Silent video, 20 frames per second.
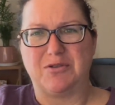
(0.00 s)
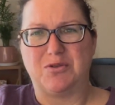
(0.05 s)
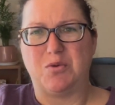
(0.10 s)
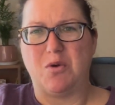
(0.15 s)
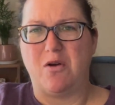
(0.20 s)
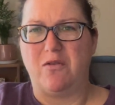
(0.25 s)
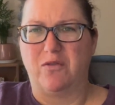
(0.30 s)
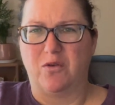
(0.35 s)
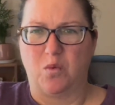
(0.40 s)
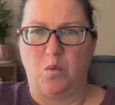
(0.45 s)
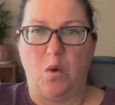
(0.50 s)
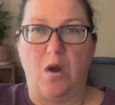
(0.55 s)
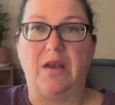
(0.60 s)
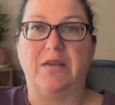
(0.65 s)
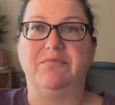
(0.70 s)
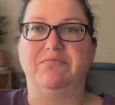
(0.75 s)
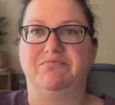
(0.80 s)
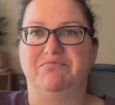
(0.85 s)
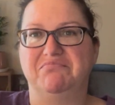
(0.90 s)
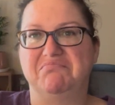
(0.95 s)
12 or
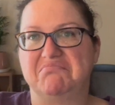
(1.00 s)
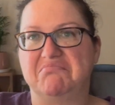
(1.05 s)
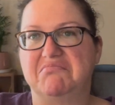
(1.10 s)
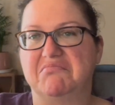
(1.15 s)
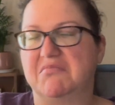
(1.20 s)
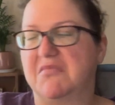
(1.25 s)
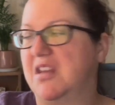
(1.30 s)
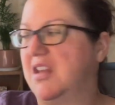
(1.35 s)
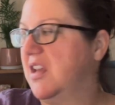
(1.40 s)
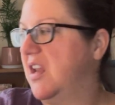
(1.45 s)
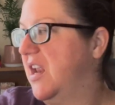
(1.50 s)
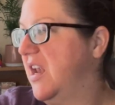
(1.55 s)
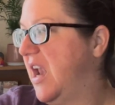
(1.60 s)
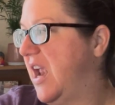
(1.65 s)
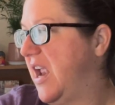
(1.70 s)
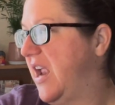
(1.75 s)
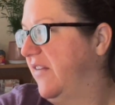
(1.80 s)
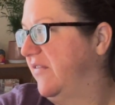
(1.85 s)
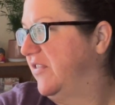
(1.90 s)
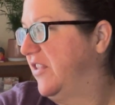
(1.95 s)
1. And I
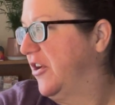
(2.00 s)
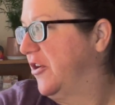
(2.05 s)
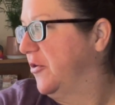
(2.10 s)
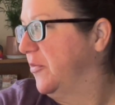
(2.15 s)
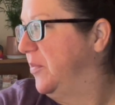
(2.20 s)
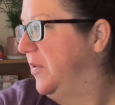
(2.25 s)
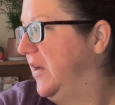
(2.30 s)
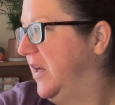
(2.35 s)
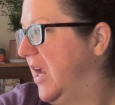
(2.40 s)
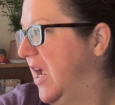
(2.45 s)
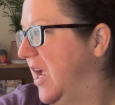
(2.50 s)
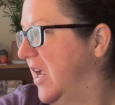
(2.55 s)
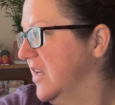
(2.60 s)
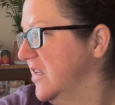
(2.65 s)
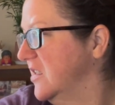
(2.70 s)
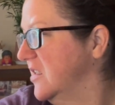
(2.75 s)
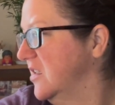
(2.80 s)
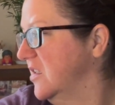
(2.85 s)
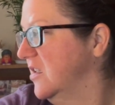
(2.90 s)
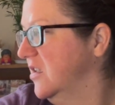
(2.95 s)
have therapy at